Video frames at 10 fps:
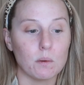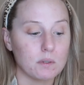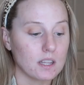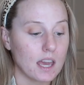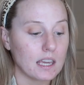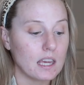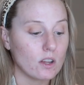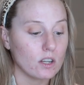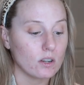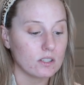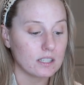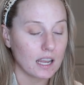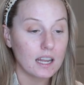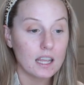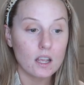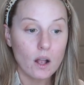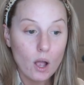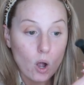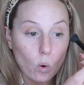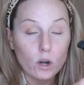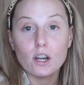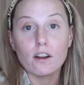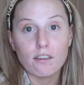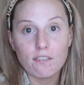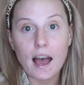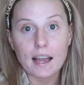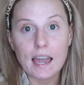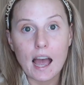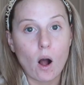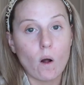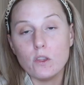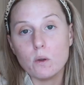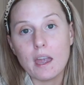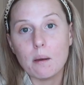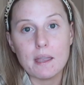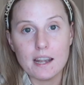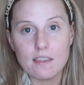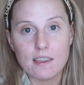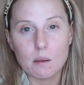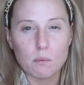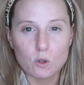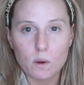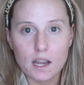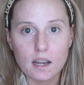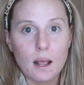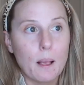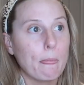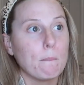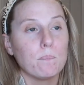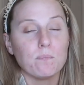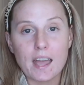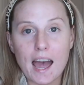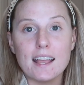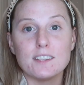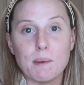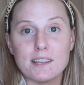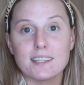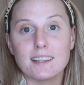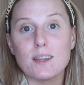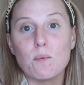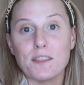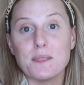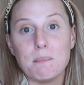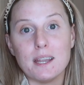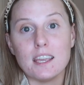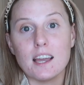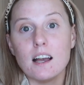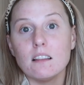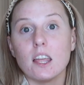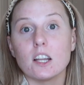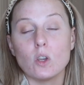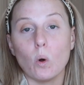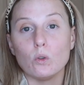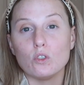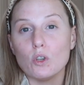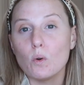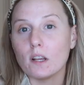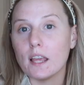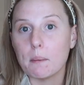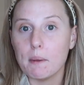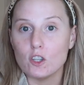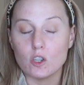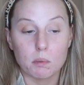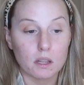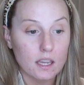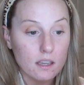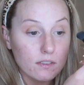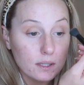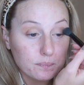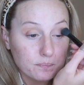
It was like either you're skinny or you're a fat cow and you can't be anything in between. That is basically what the media like told you or like made you believe.